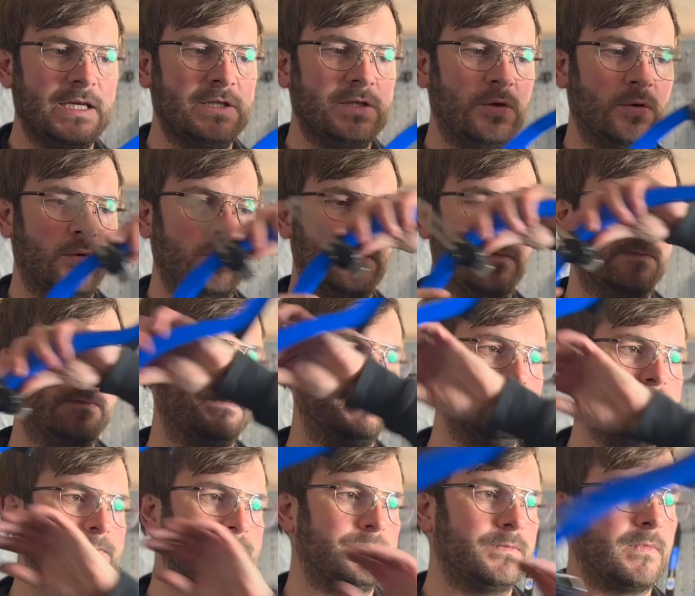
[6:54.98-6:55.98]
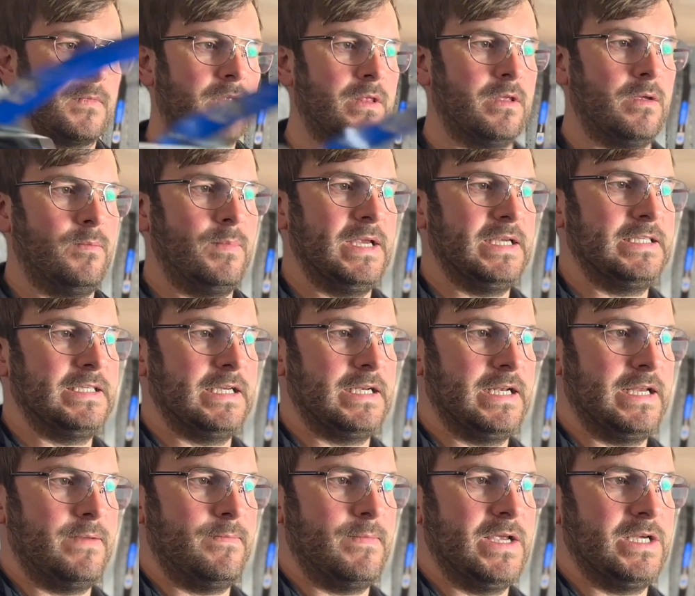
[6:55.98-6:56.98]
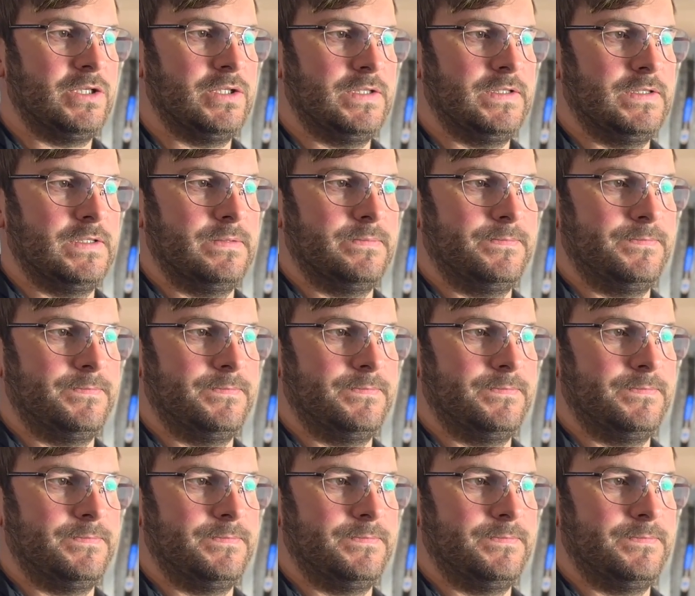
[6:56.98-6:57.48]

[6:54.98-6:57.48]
tool that basically measures